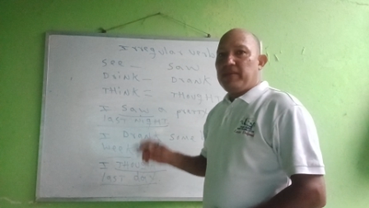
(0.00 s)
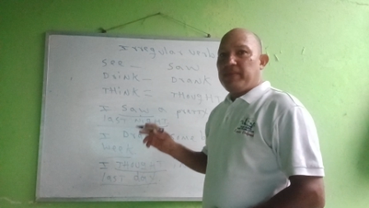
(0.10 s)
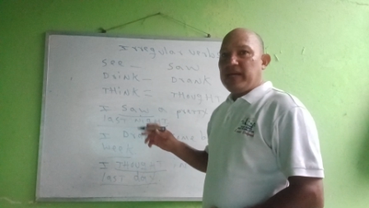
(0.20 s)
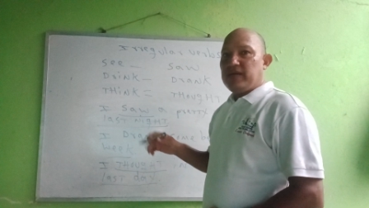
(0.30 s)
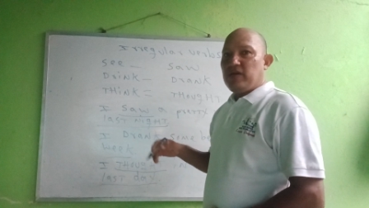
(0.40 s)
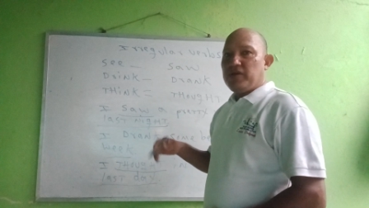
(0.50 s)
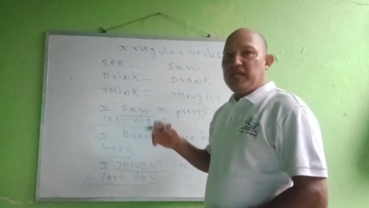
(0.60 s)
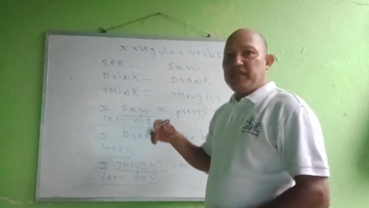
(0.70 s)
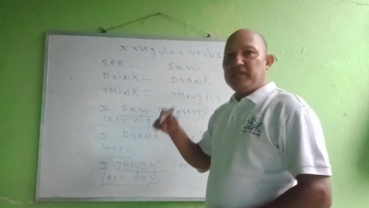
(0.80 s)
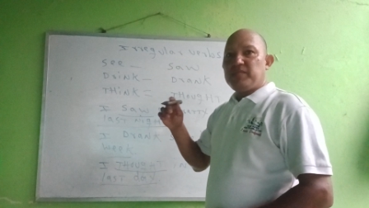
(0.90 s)
But only
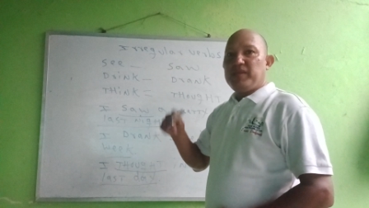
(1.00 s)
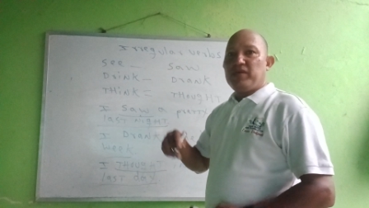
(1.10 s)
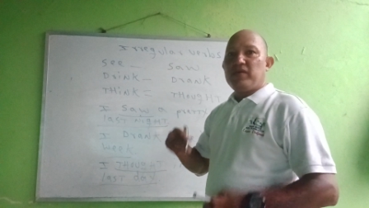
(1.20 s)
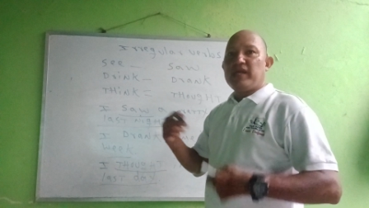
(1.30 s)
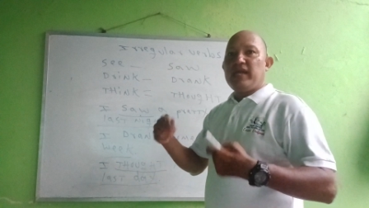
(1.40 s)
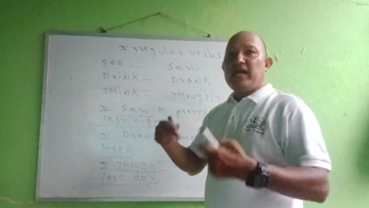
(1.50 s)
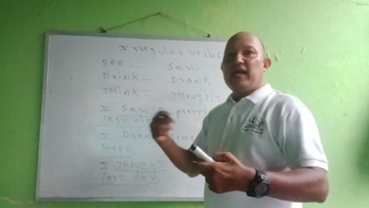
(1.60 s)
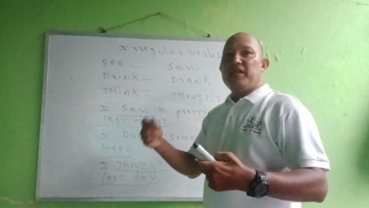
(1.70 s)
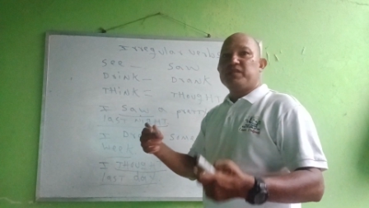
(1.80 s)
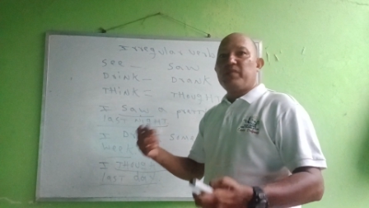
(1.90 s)
in this video, okay, I
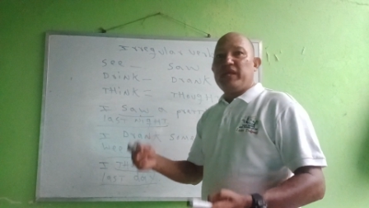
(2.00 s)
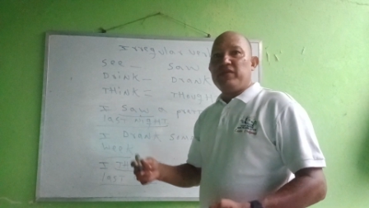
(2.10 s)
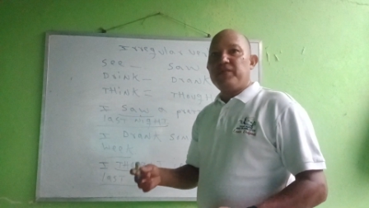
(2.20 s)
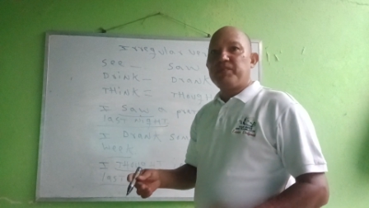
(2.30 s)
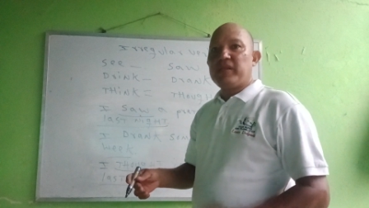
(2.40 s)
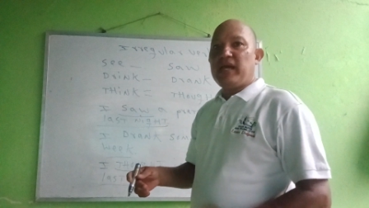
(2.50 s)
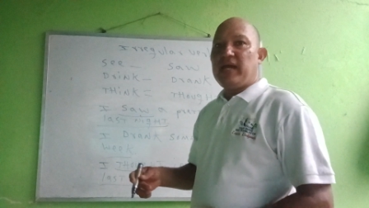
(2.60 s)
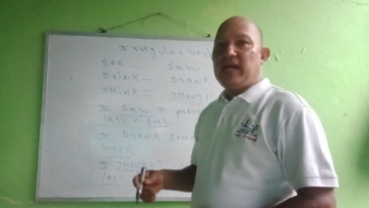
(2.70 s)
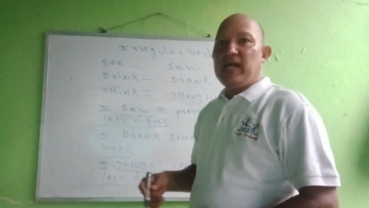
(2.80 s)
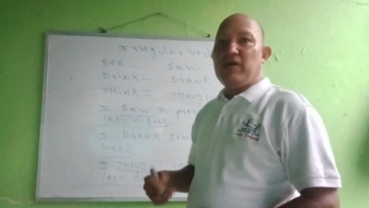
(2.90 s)
can explain you
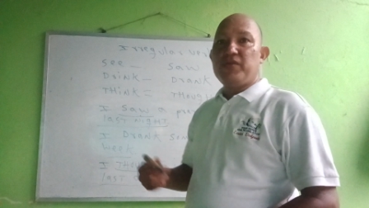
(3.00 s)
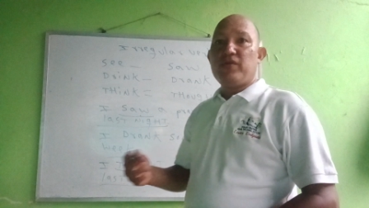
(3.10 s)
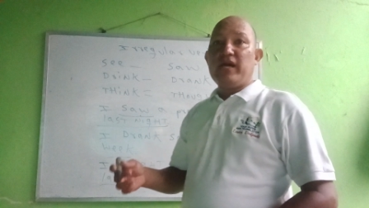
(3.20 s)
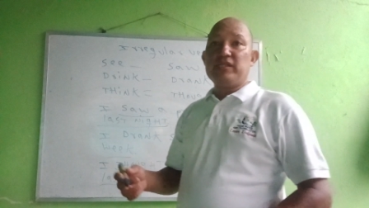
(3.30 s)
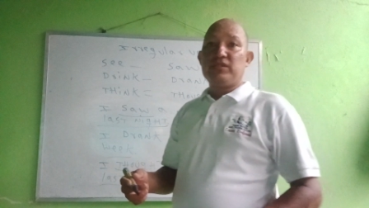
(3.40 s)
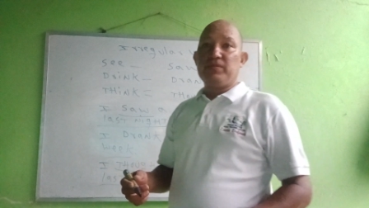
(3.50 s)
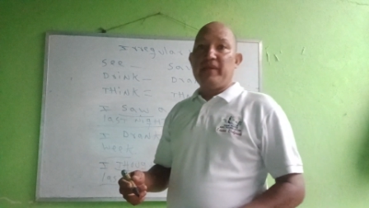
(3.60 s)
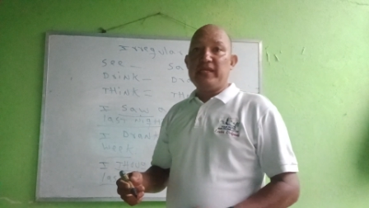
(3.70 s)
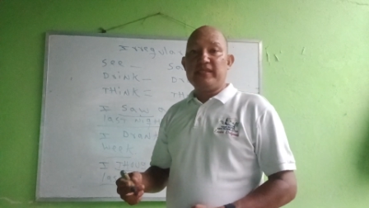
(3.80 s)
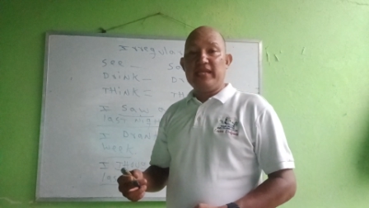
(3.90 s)
how you have to
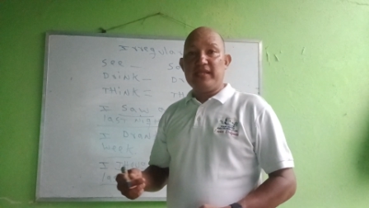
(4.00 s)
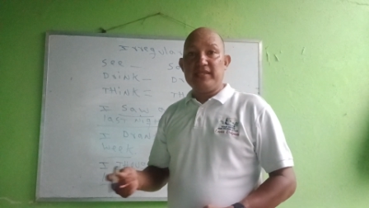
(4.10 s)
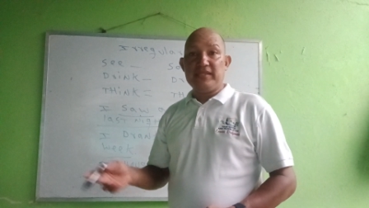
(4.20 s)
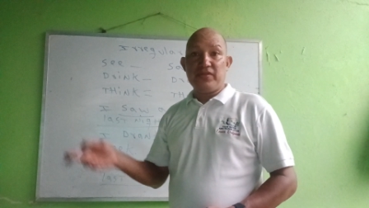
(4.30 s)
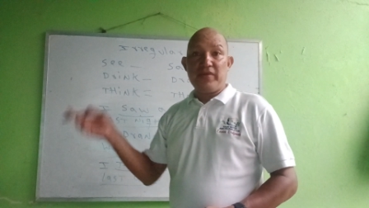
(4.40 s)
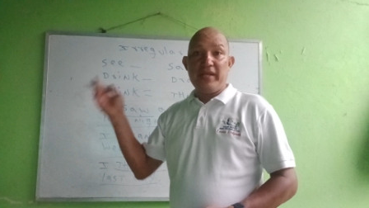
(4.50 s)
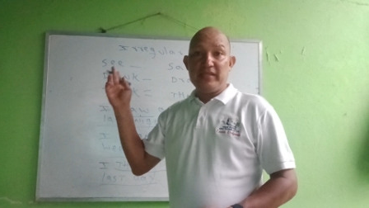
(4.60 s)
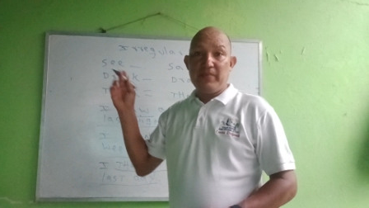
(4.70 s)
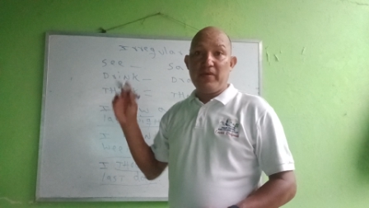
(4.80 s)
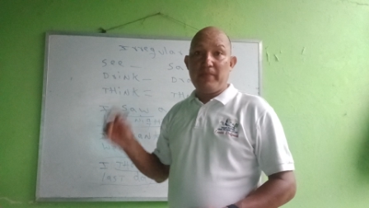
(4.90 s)
make sentences around a
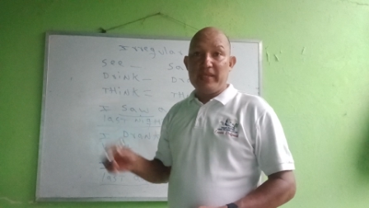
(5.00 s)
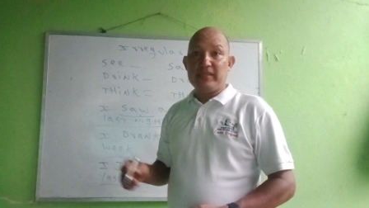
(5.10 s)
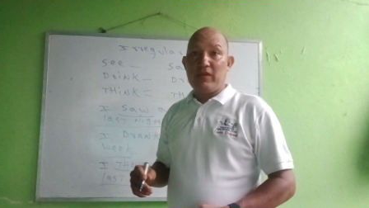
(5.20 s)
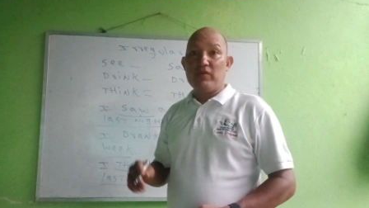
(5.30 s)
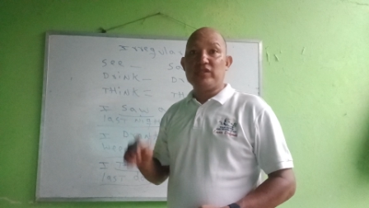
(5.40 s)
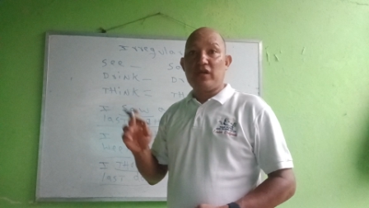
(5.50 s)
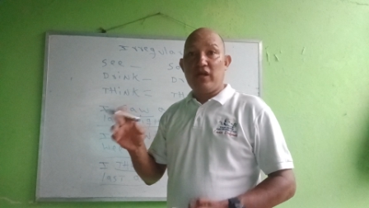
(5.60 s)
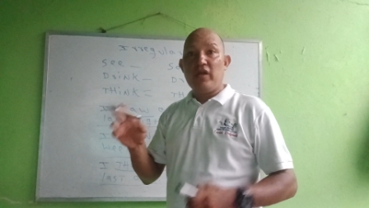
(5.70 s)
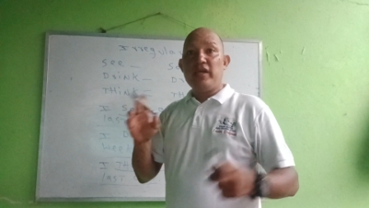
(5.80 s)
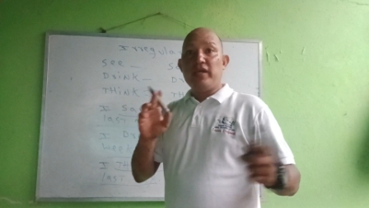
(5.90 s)
simple past tense with
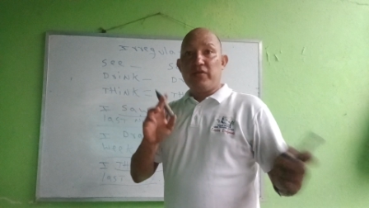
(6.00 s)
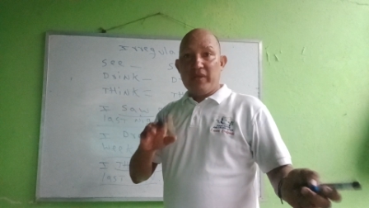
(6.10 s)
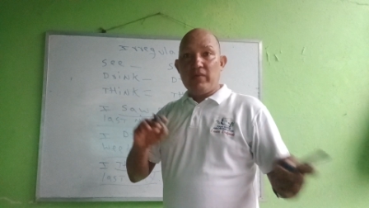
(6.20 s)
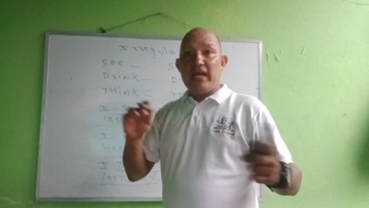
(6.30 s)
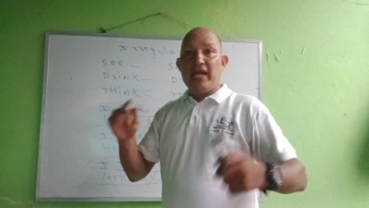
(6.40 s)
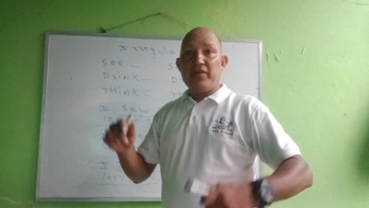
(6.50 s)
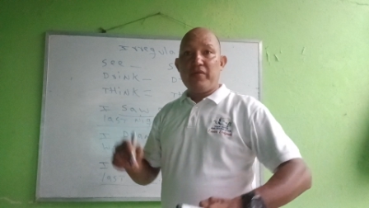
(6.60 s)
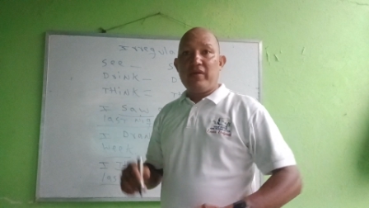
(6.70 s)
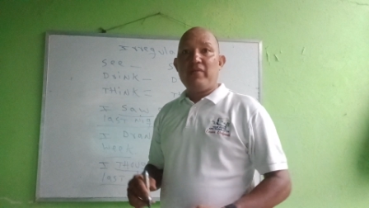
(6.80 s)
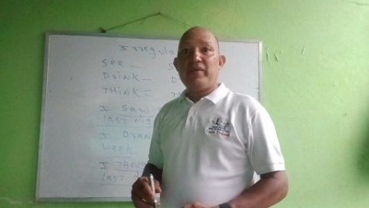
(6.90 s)
some regular and
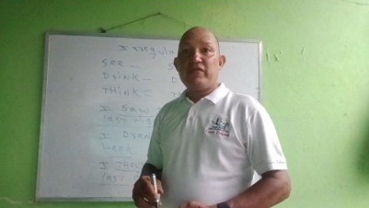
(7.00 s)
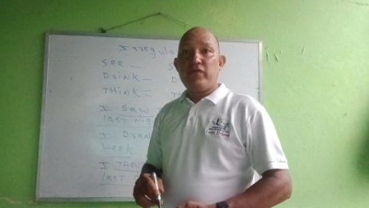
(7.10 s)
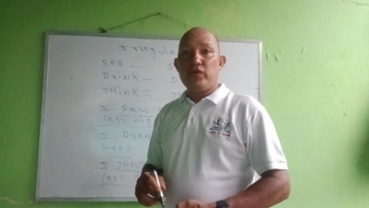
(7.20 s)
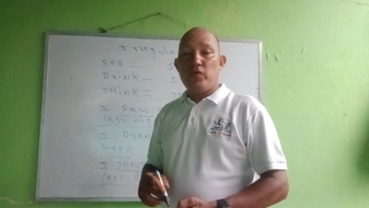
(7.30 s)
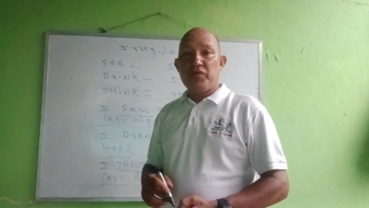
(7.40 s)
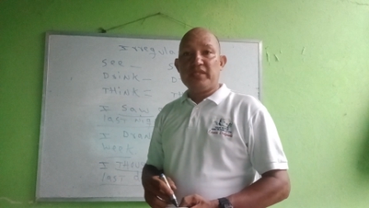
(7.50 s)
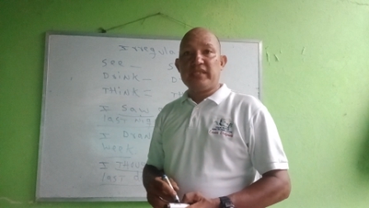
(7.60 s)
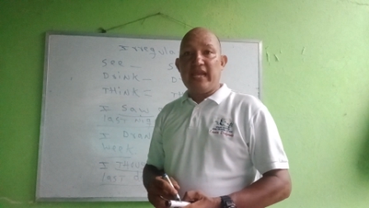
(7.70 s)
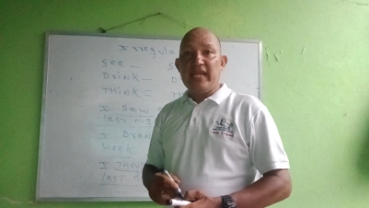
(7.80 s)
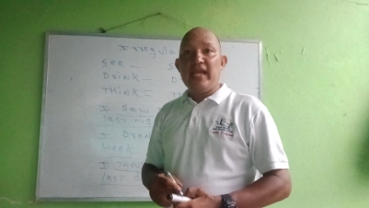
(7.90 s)
irregular verb for you
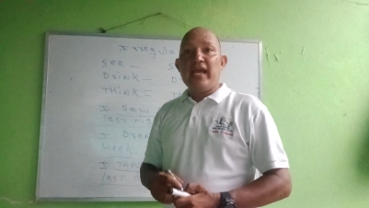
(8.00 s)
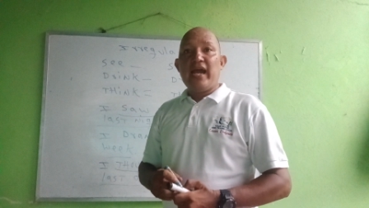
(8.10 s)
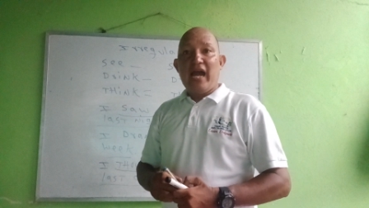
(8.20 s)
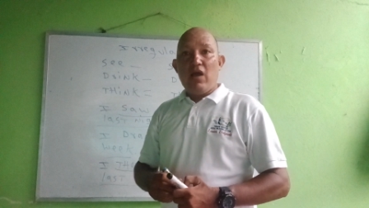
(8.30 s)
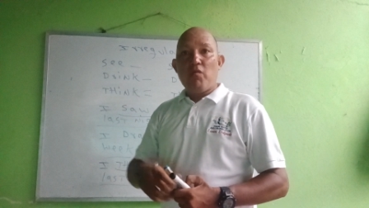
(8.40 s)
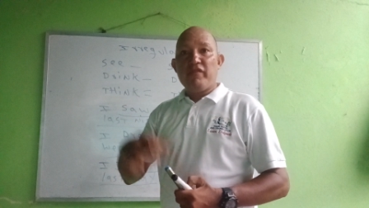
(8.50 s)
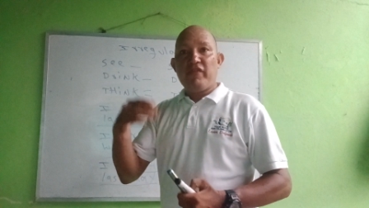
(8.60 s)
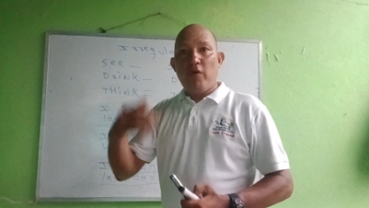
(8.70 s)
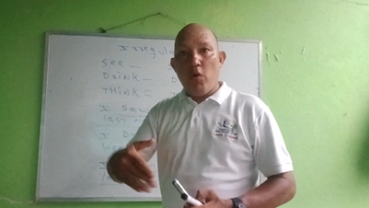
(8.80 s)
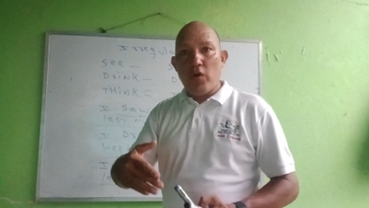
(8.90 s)
understand how we
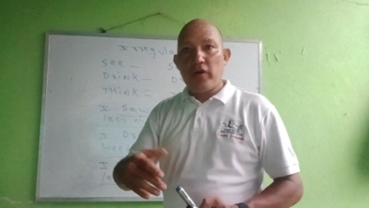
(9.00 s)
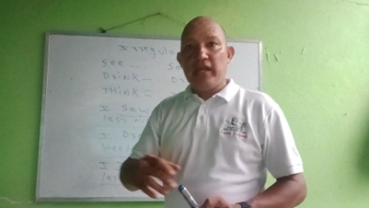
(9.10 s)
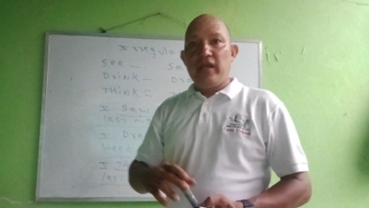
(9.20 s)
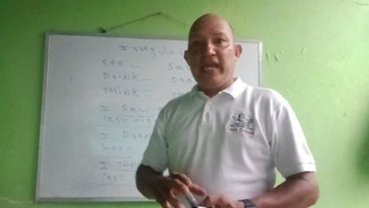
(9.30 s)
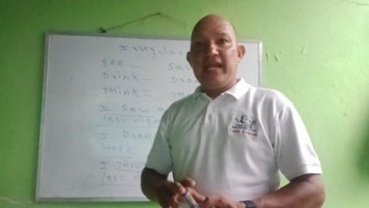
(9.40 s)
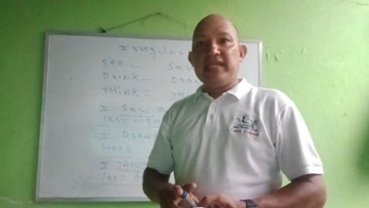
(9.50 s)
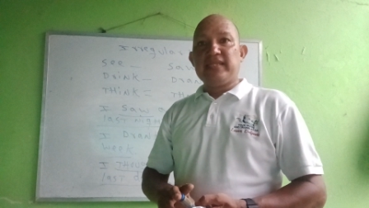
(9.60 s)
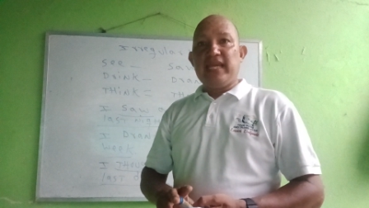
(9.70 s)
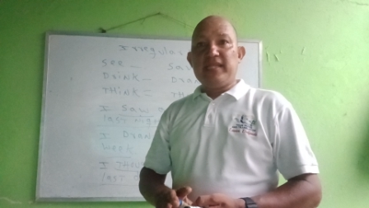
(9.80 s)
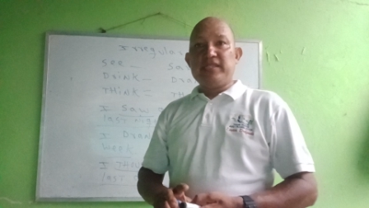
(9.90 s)
form any
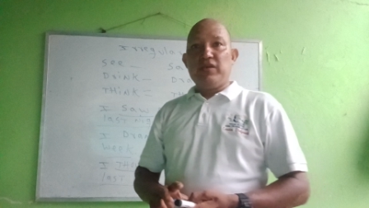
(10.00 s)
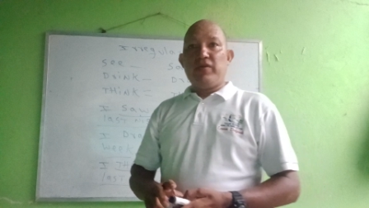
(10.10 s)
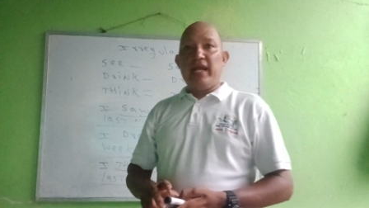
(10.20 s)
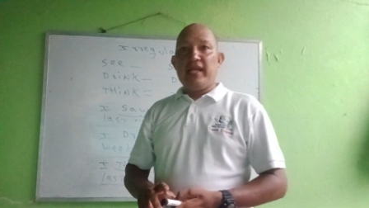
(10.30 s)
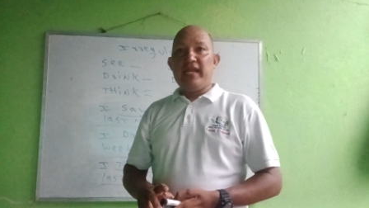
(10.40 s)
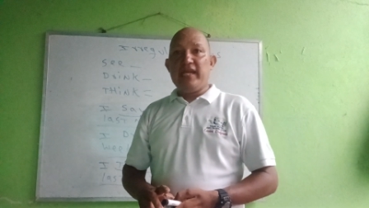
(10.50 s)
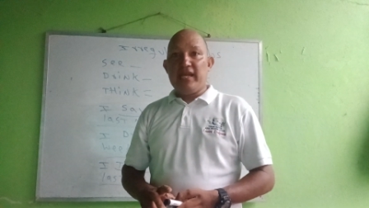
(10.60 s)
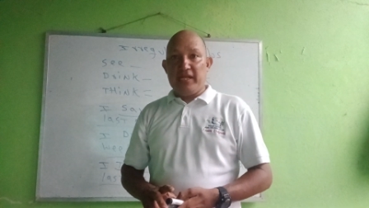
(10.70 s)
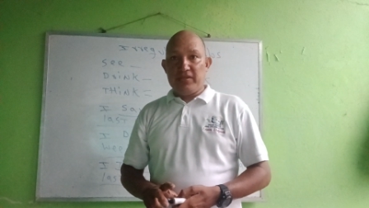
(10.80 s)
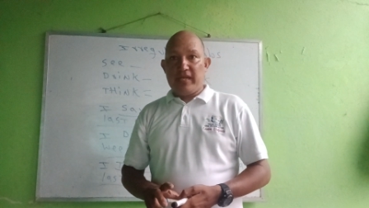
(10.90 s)
sentence already in
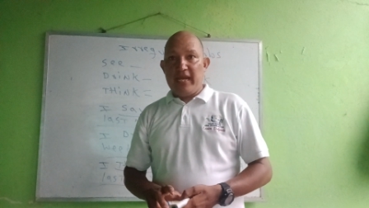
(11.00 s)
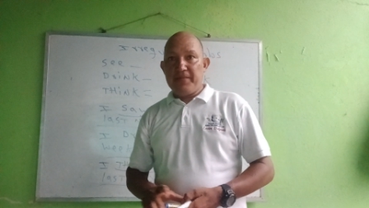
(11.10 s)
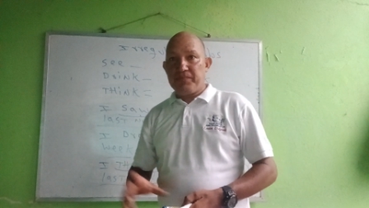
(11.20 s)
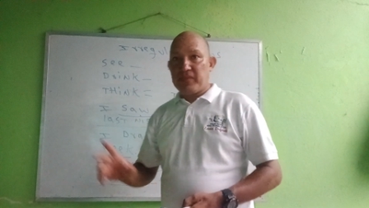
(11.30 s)
English, okay?